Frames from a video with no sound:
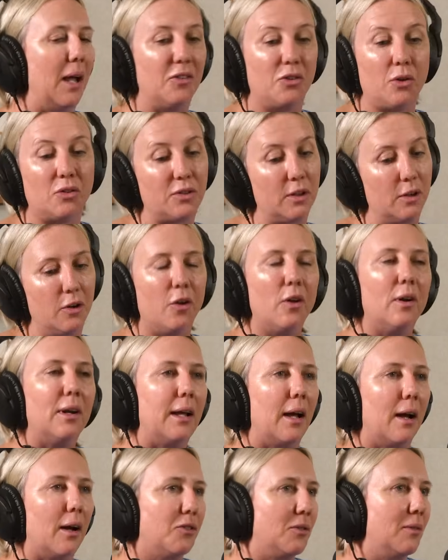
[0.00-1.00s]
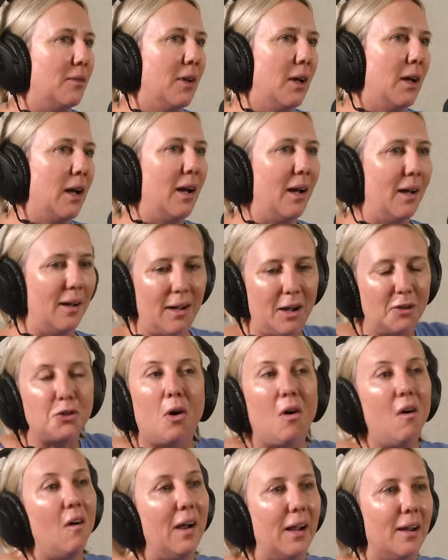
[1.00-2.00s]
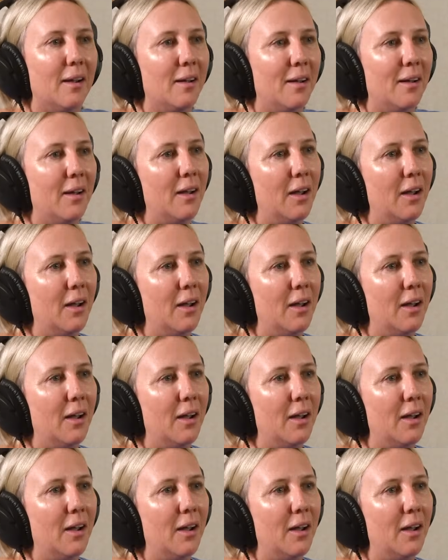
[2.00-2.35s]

as I said earlier, a Thai.